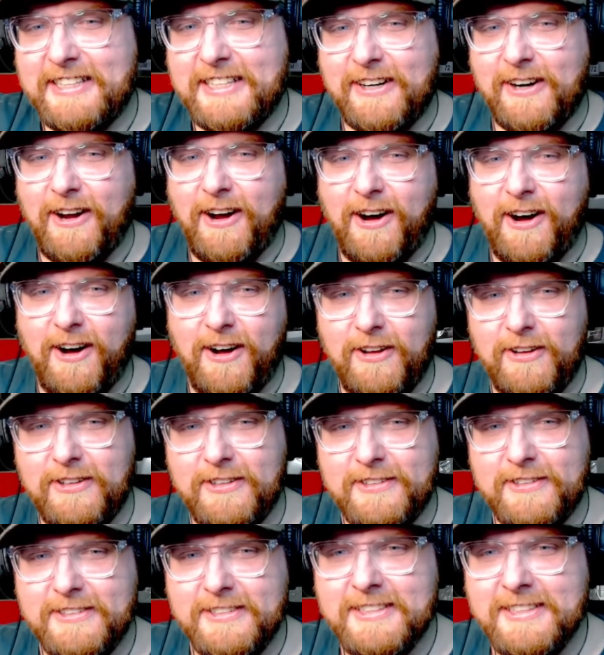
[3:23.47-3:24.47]
they're
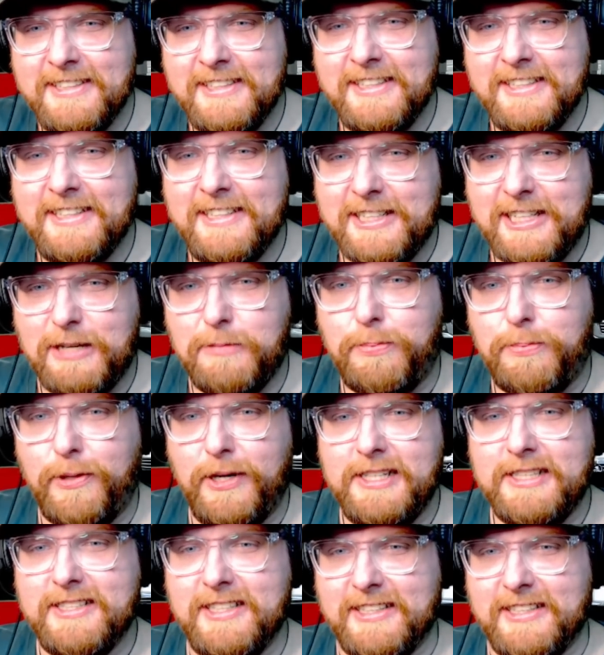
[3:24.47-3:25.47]
all
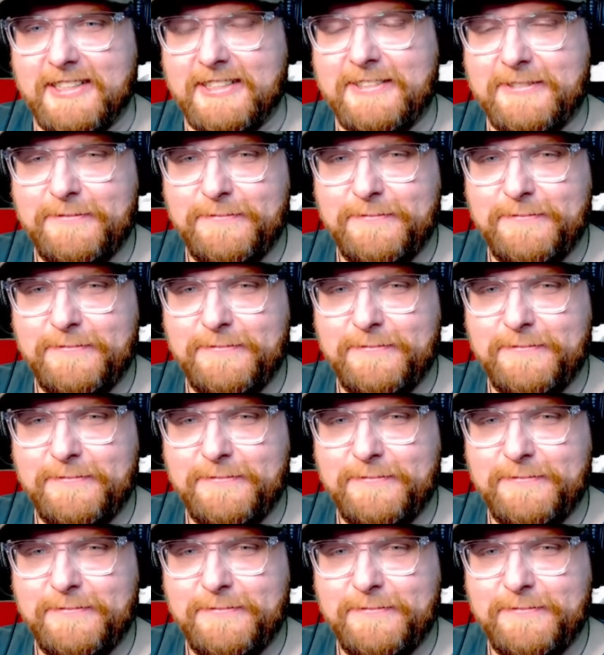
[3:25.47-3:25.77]
Caprices.